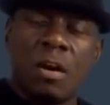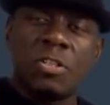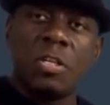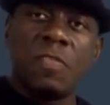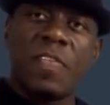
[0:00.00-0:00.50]

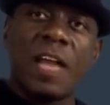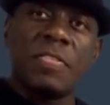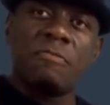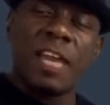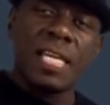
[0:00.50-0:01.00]
until you
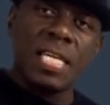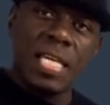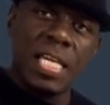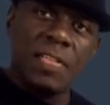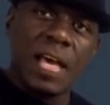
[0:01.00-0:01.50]
find the right
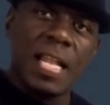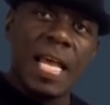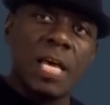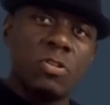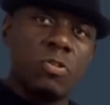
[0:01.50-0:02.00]
key that
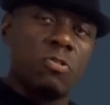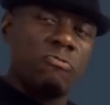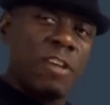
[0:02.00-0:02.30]
allows you to